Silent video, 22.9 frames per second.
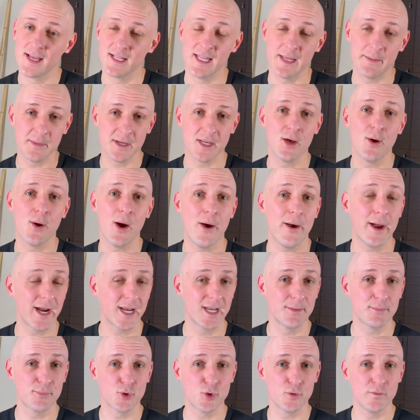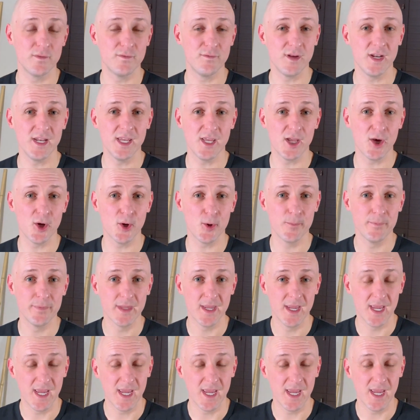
Let me know how I can improve the video.